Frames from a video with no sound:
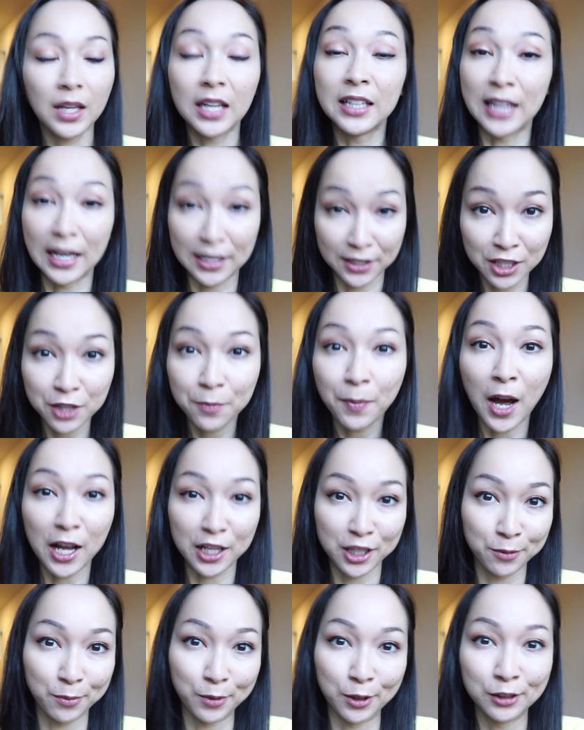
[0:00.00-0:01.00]
Yes, it's
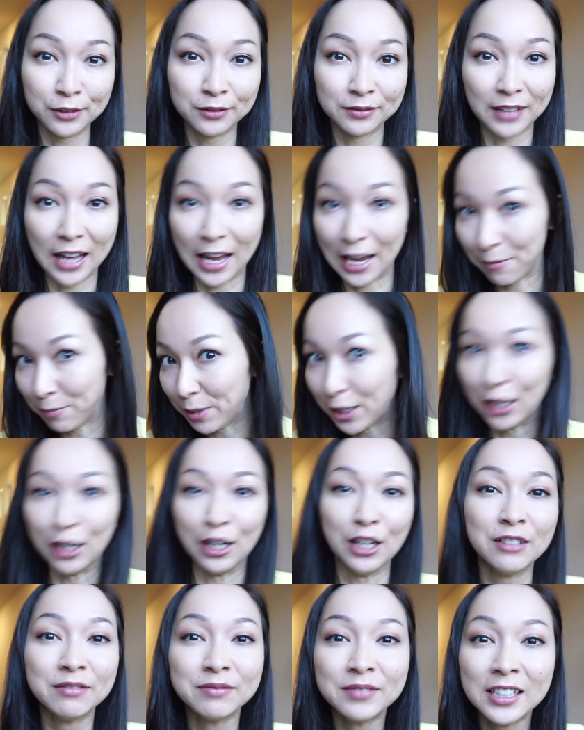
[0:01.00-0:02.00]
possible. I'm
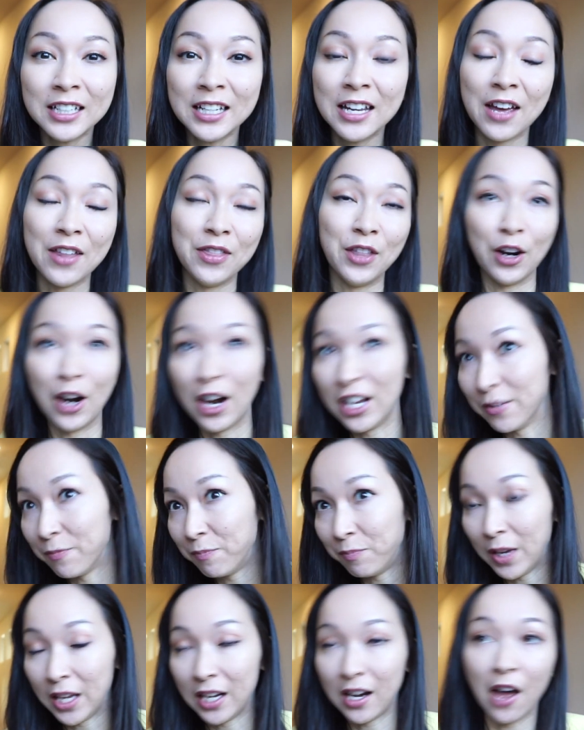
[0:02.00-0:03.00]
here. There
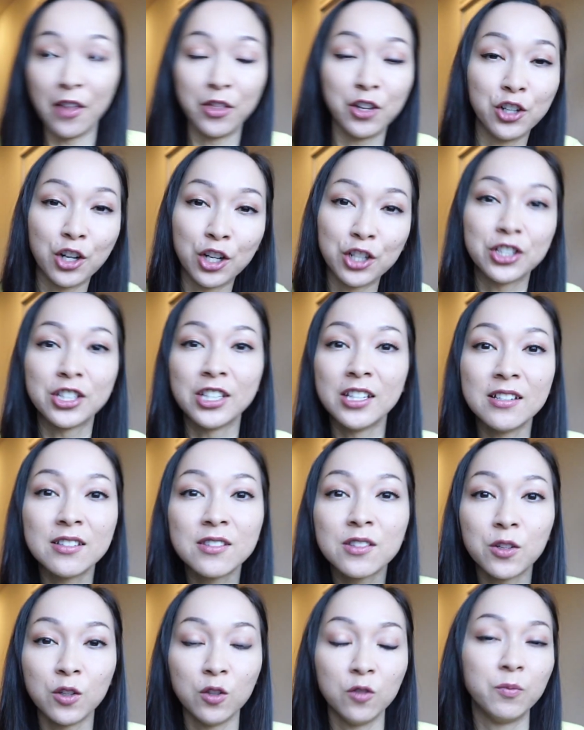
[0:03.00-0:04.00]
have been other
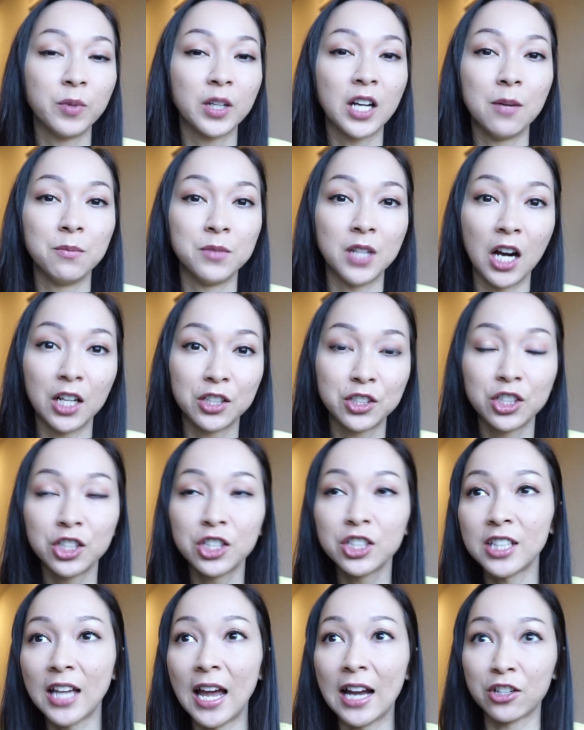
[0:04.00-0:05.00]
nurses who've become
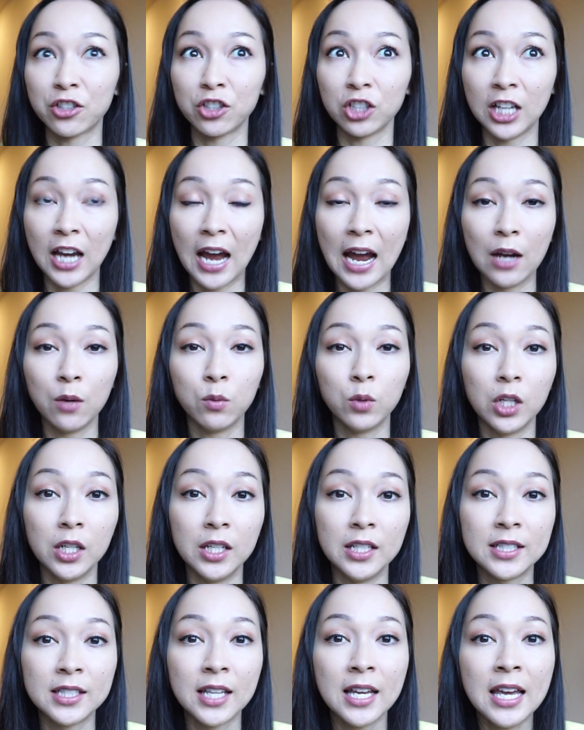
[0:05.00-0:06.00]
doctors. Actually, I
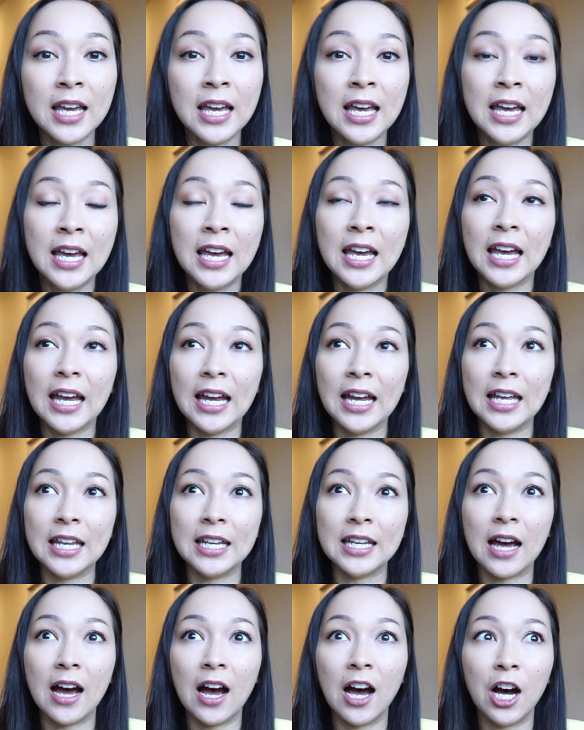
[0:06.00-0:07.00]
was
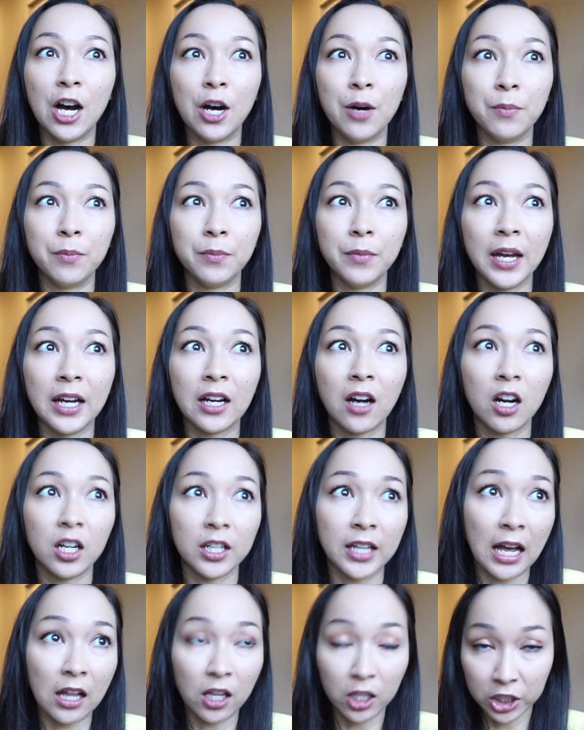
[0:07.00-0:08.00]
in um, a
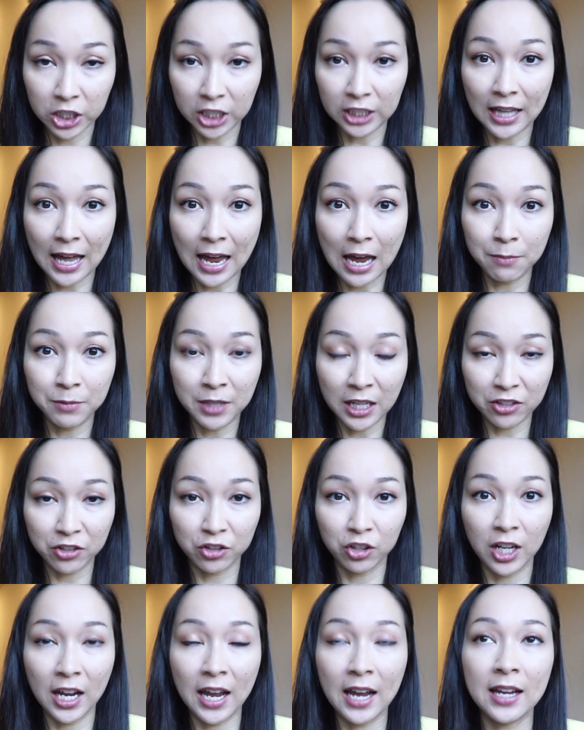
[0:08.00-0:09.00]
cardiology lab
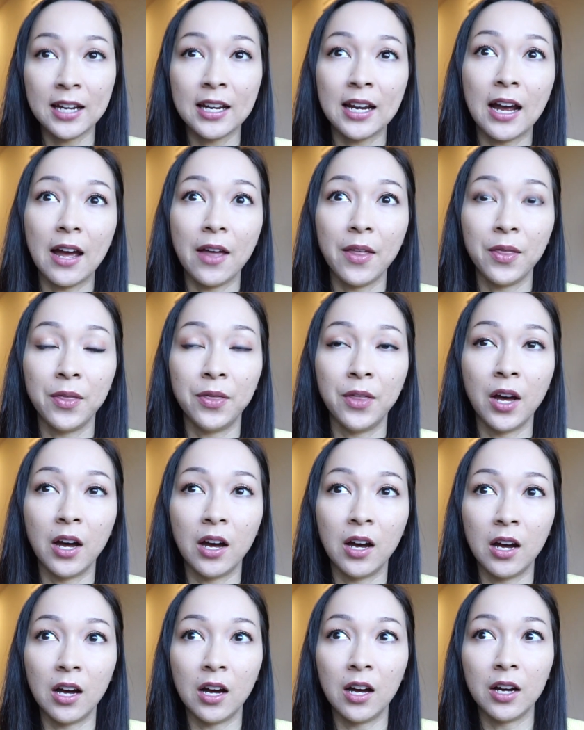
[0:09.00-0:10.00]
yesterday.
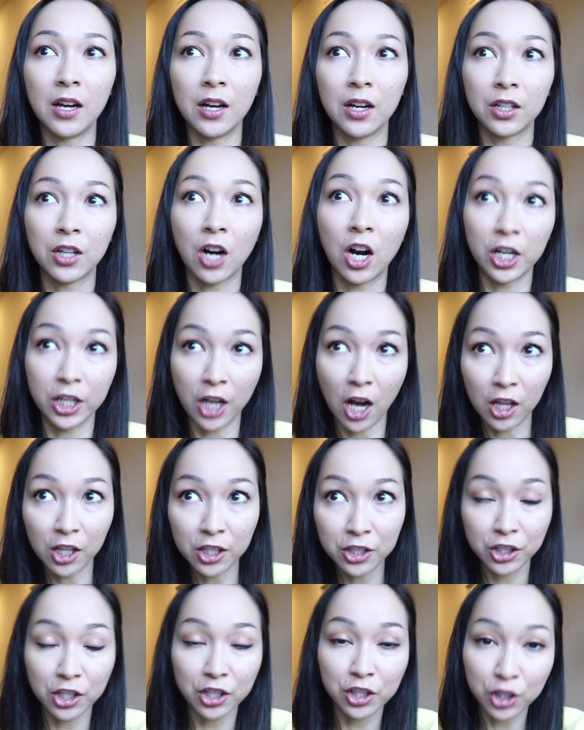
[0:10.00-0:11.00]
The
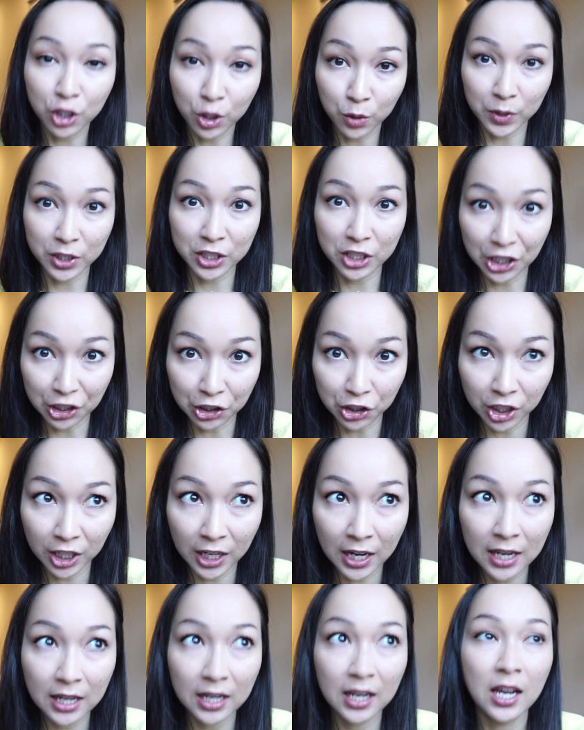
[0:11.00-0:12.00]
cardiologist who was teaching
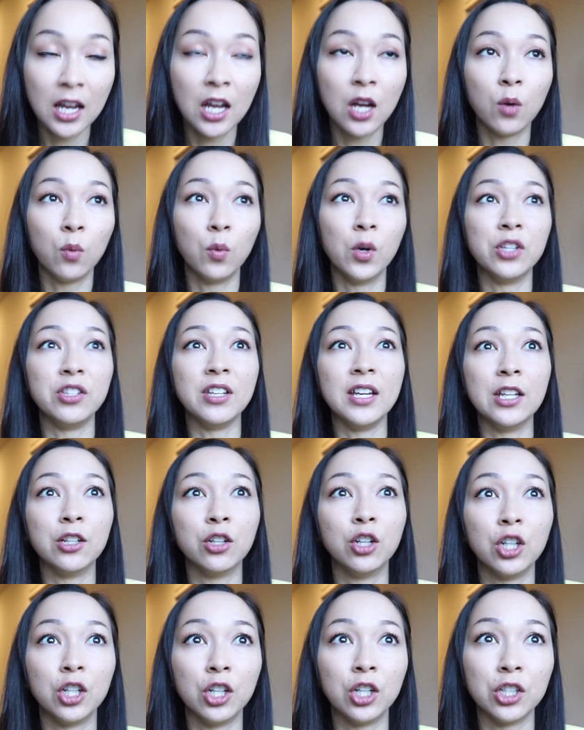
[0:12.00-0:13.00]
it was in
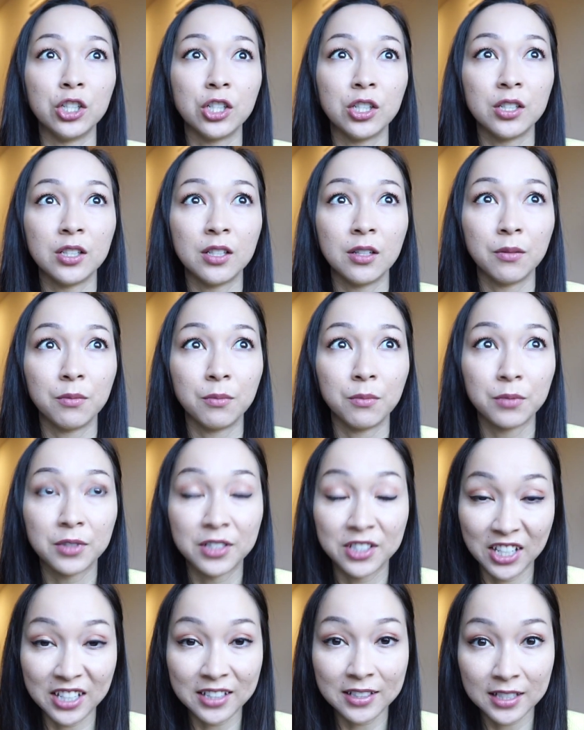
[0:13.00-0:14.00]
her
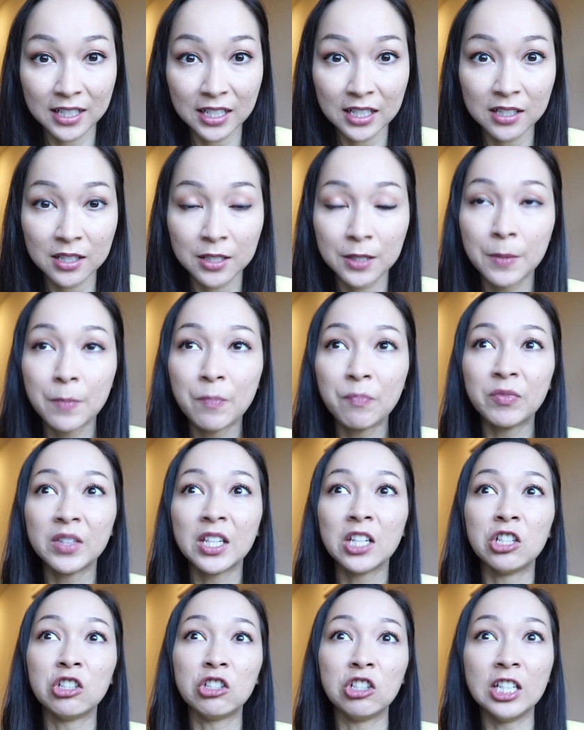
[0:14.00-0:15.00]
60s,
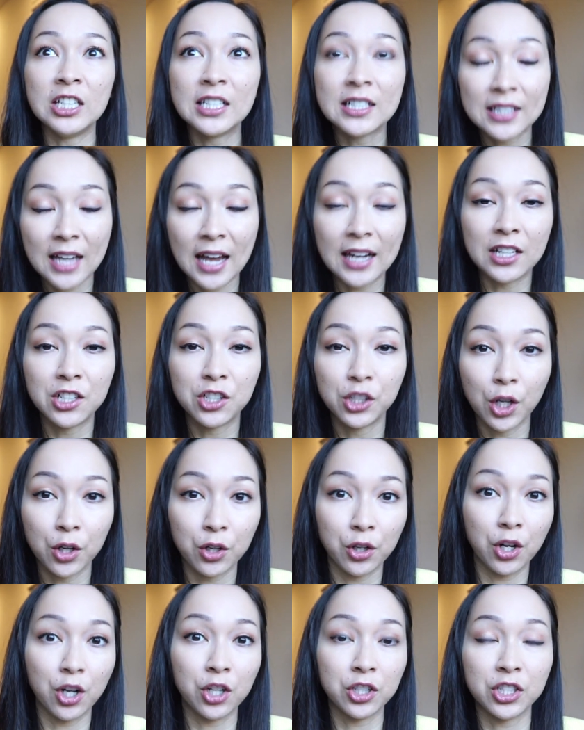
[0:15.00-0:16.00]
she decided to go
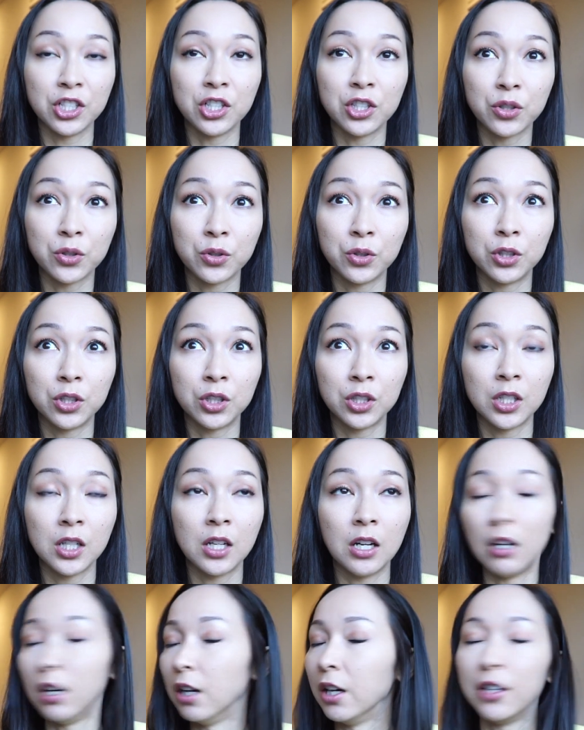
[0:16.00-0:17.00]
to nursing
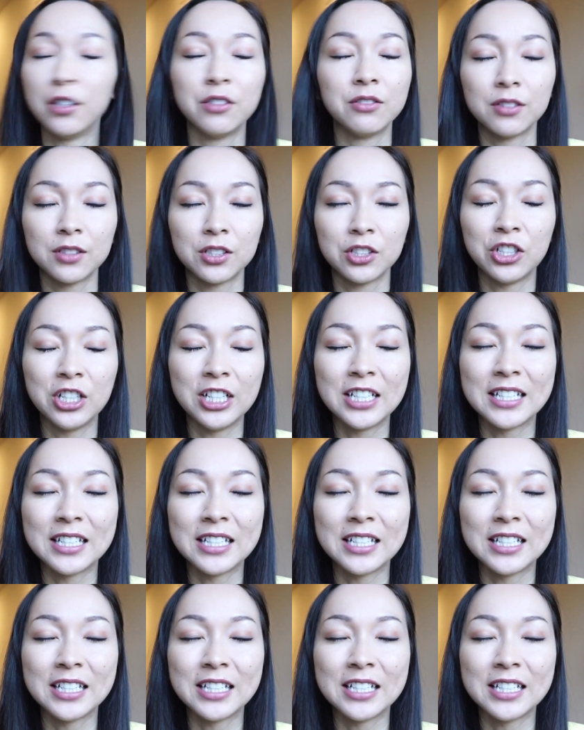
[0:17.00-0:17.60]
school, or she